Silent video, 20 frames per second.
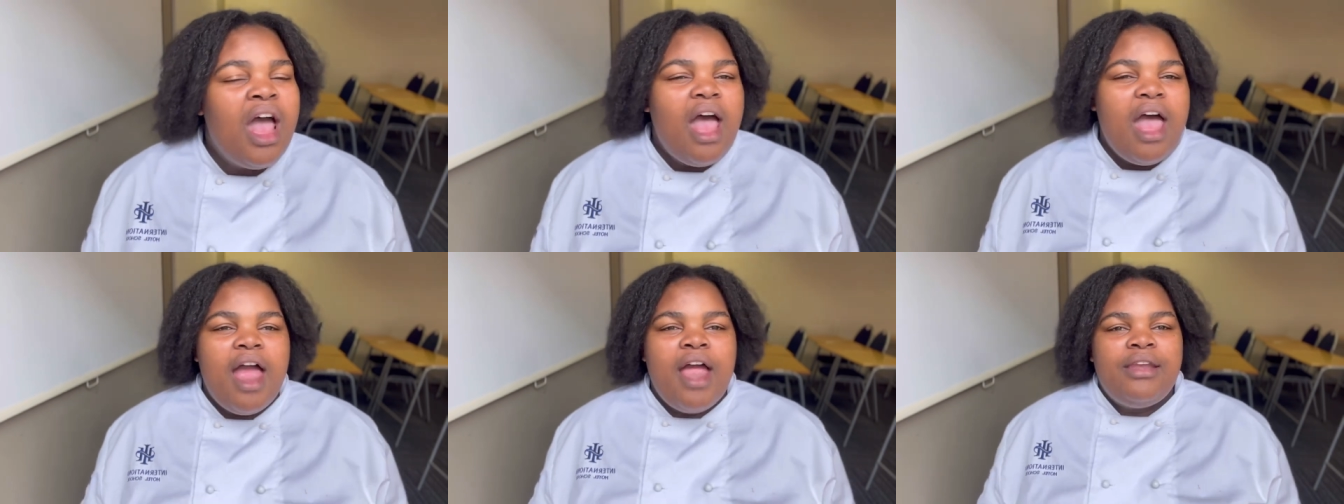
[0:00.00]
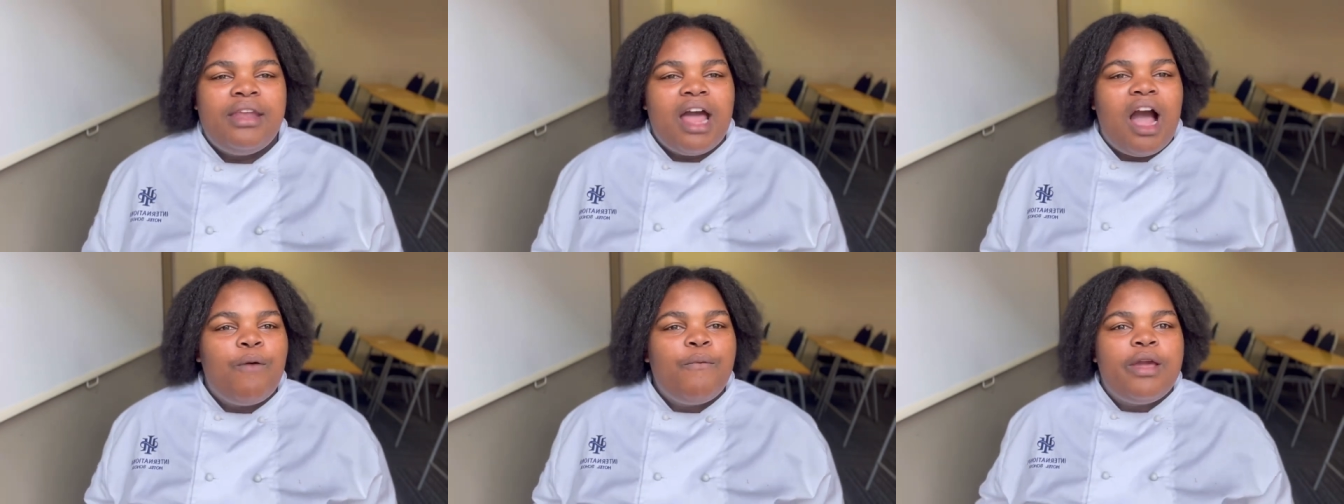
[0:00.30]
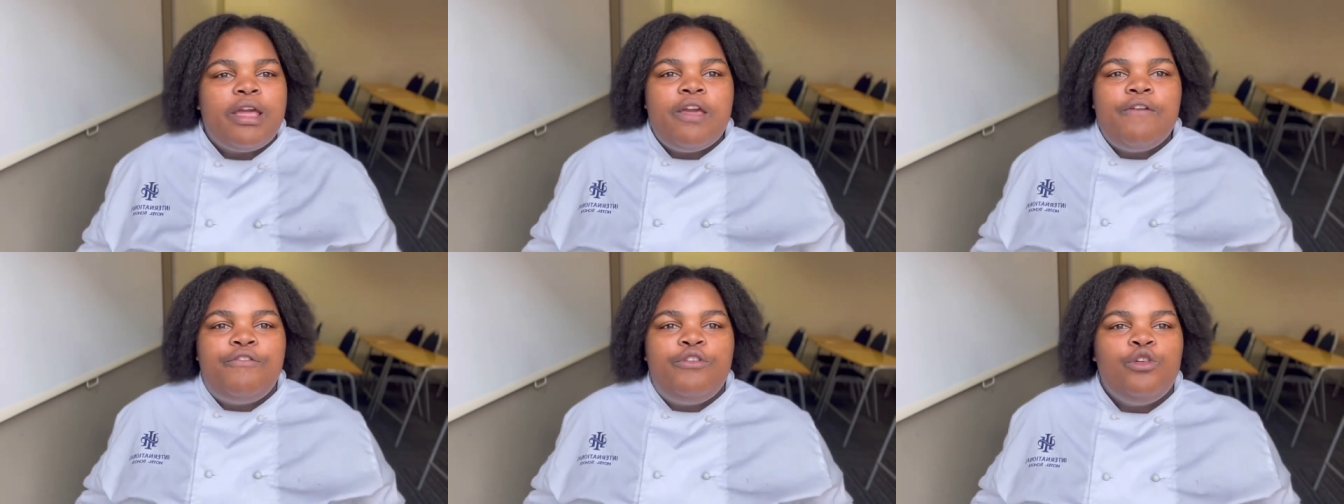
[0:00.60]
And now
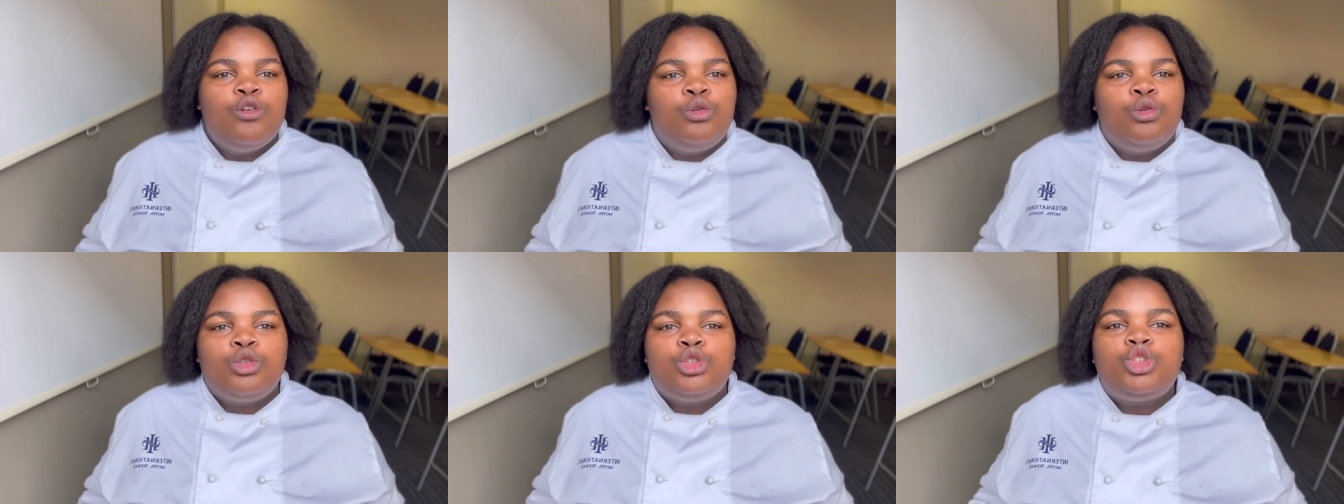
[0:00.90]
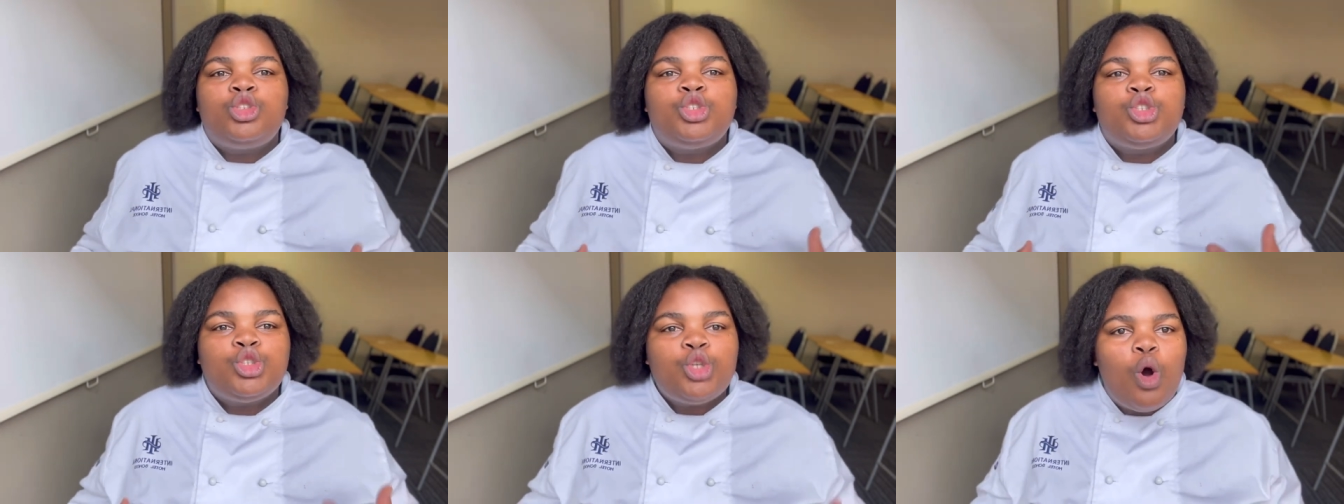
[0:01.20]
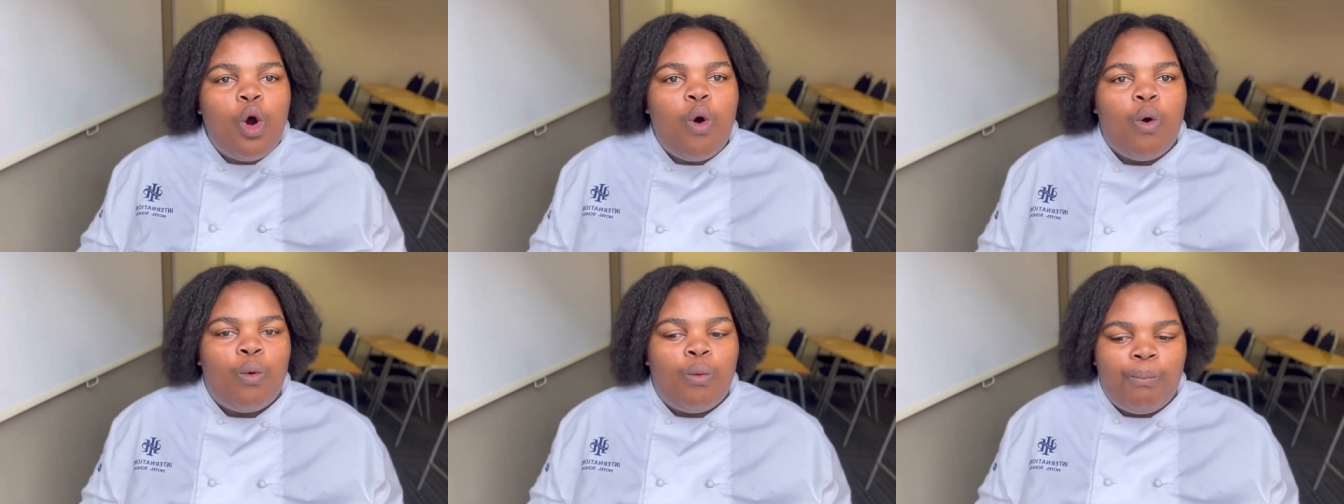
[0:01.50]
if you
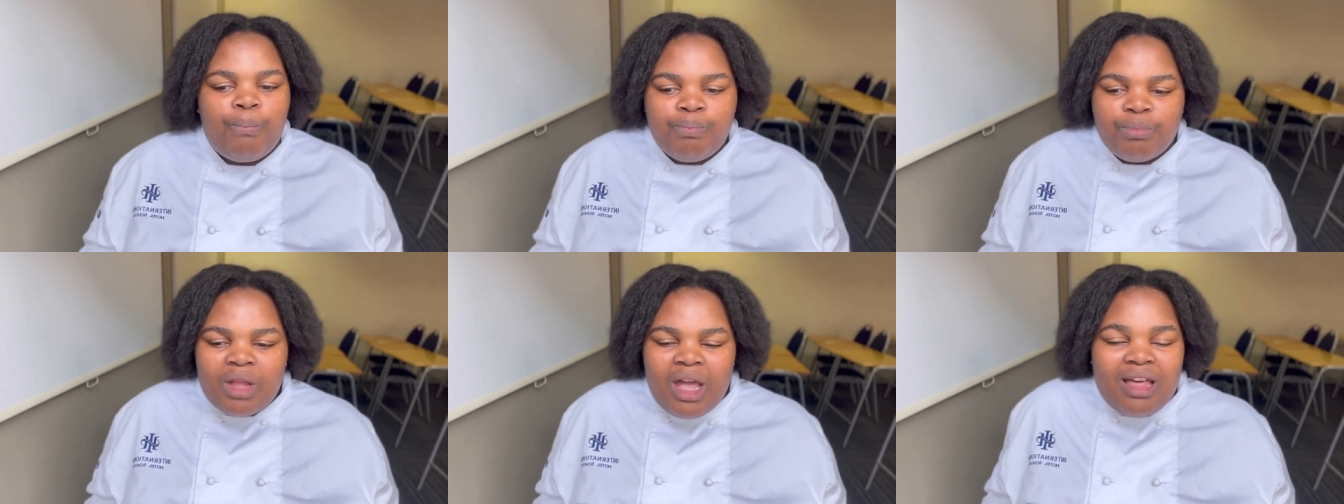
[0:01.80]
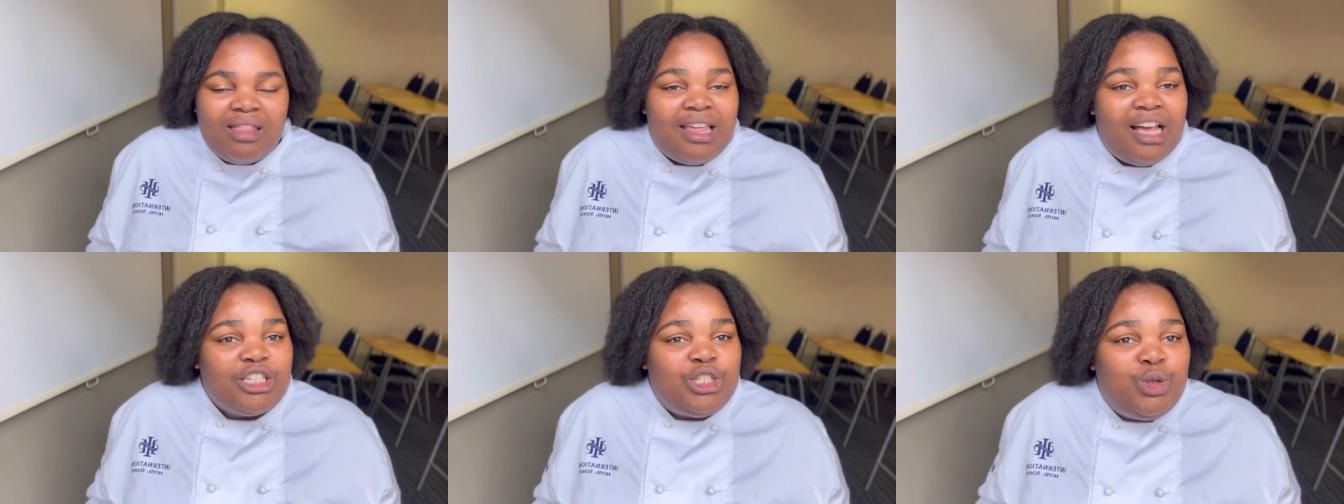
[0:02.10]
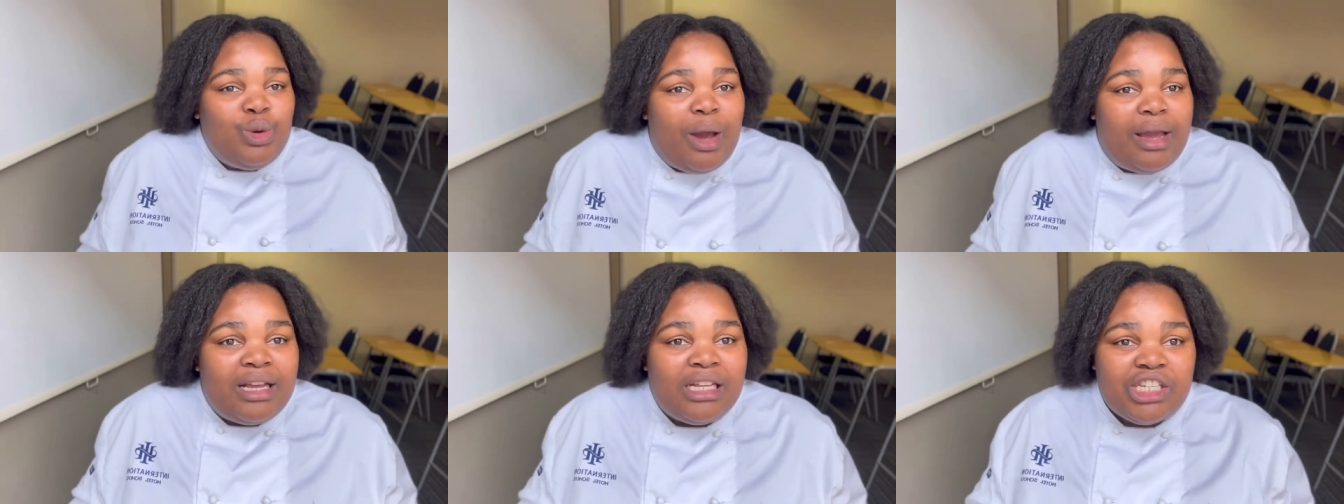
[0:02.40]
show that
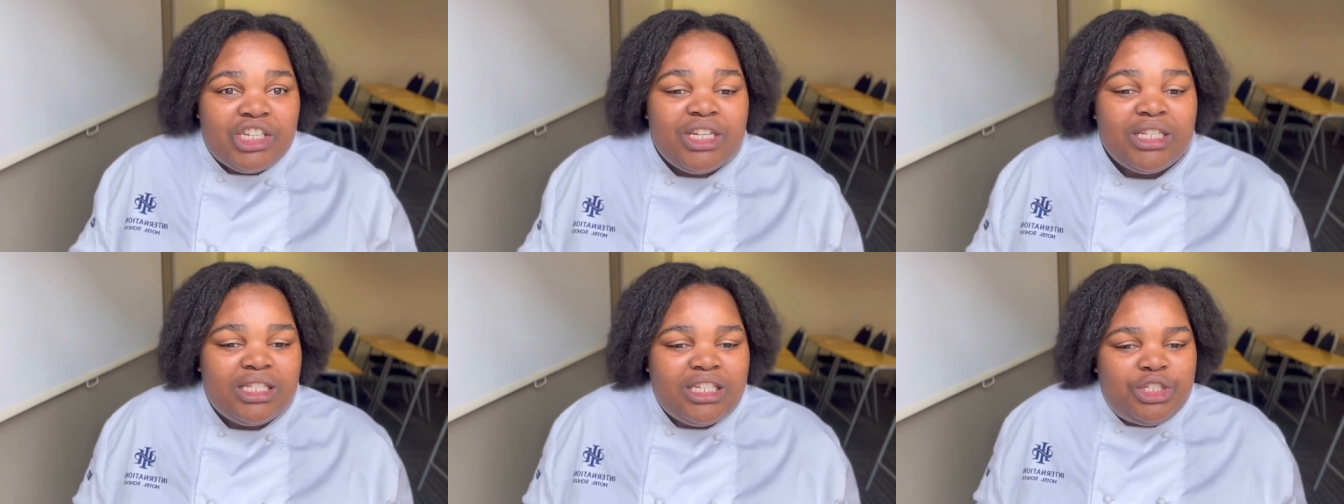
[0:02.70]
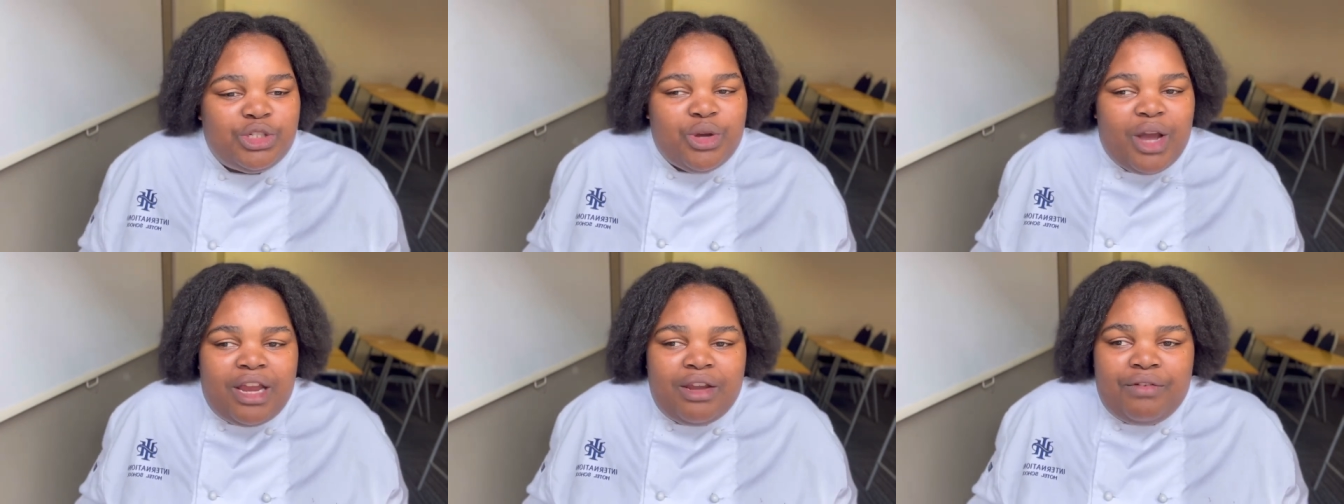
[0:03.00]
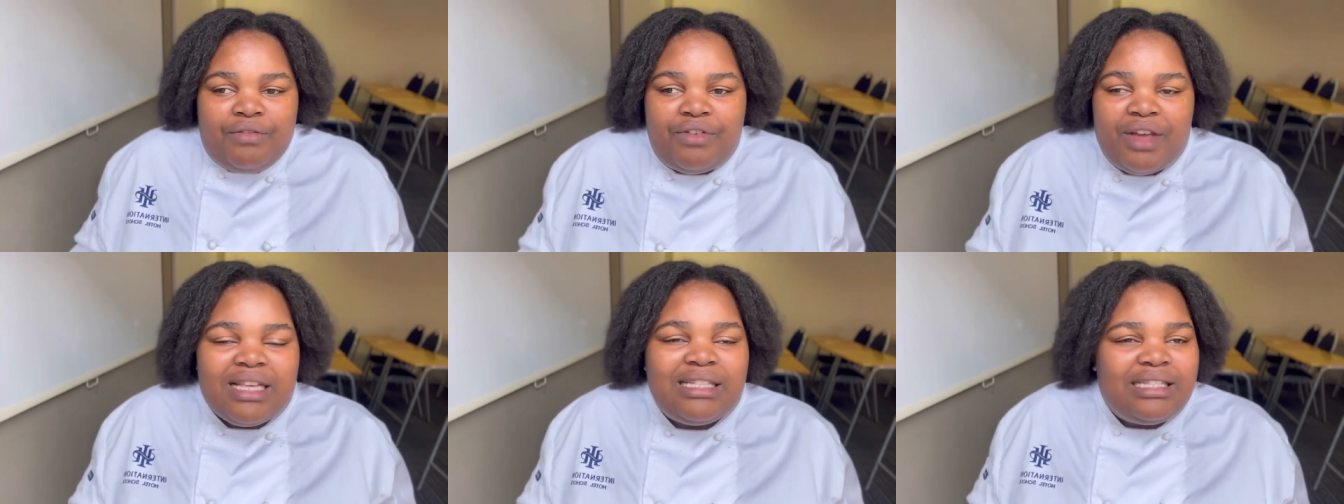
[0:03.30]
you are interested, you are
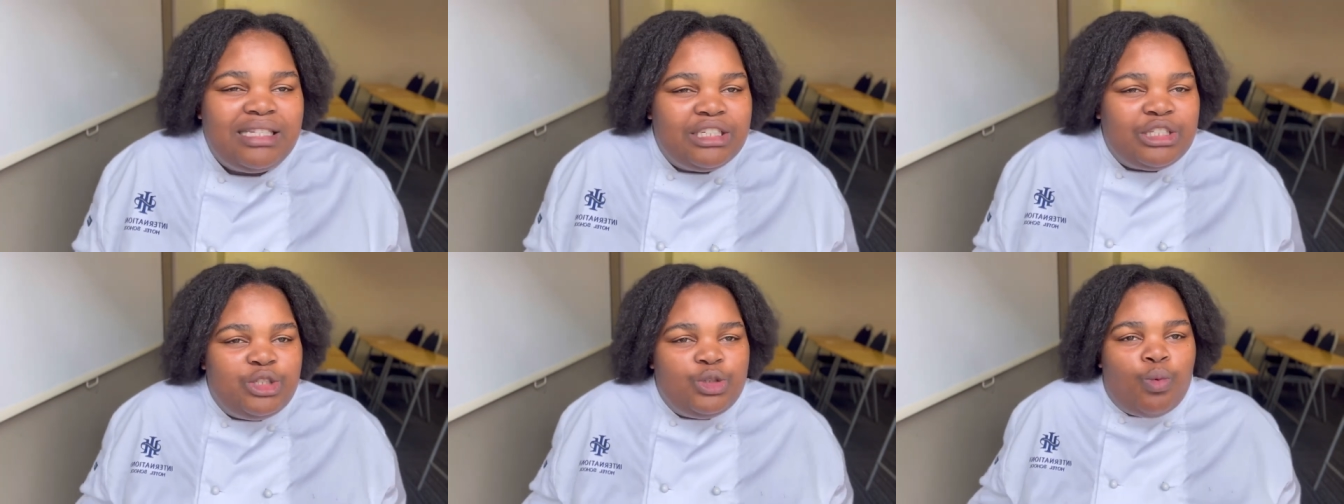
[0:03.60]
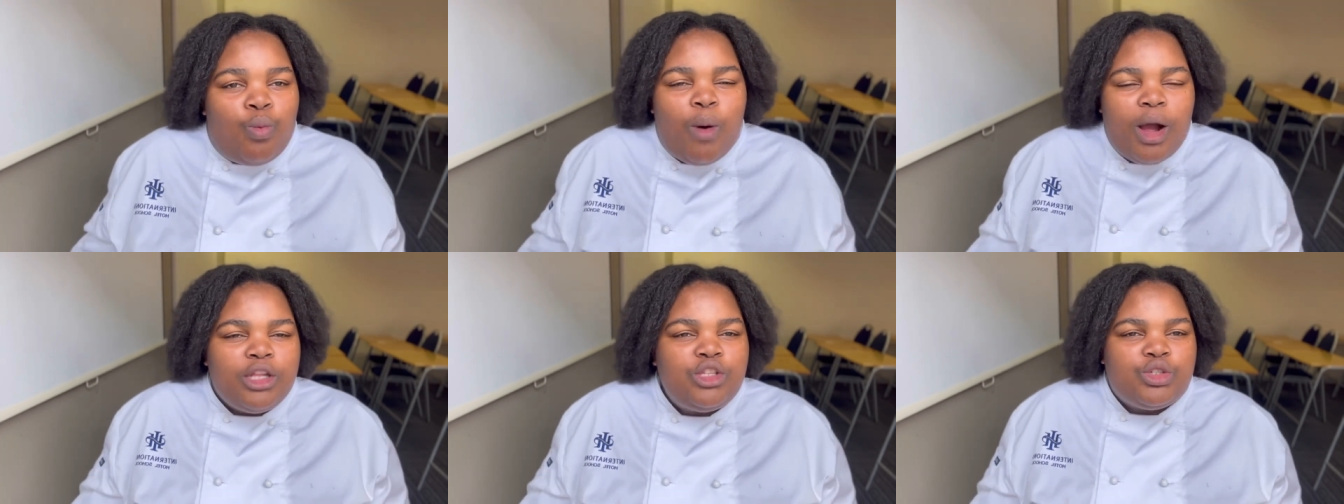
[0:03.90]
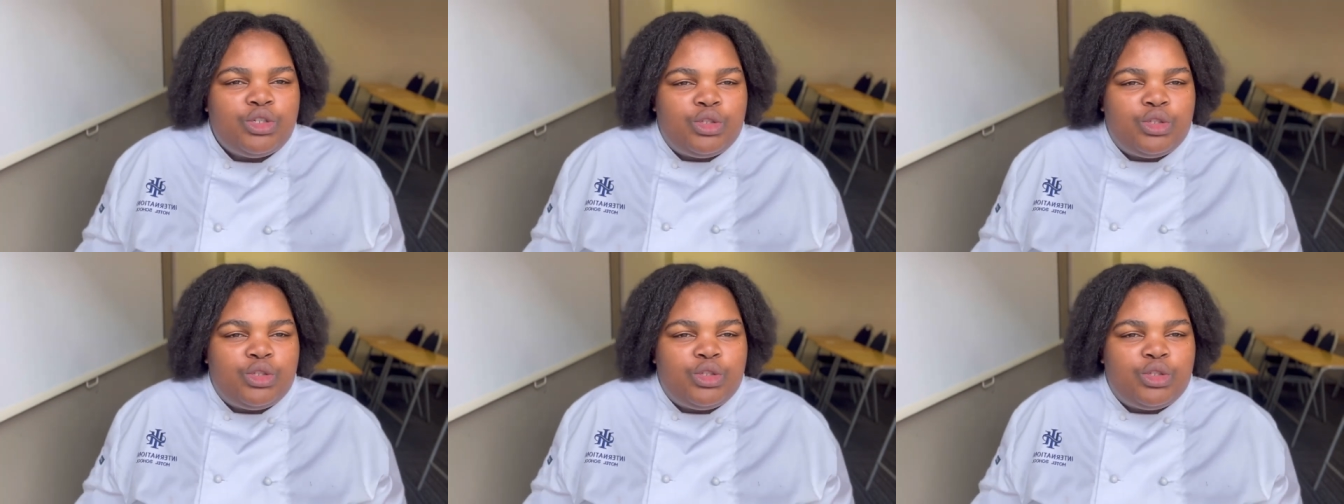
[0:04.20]
invested, you want to